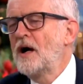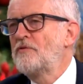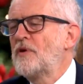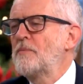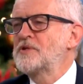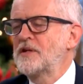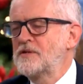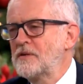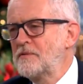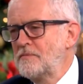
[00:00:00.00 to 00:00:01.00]
I've
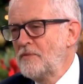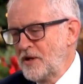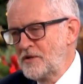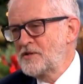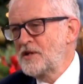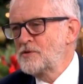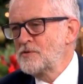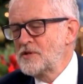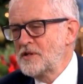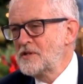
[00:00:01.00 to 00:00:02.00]
represented my
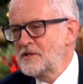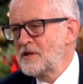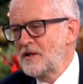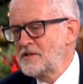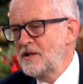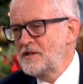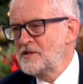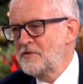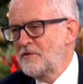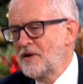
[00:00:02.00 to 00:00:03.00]
constituency since
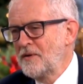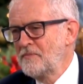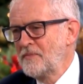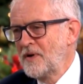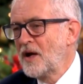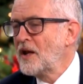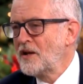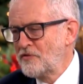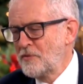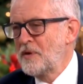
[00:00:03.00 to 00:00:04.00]
1983, and I
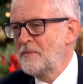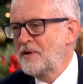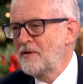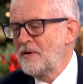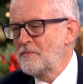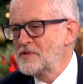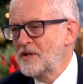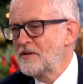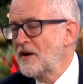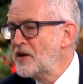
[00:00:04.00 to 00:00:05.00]
love the people I represent.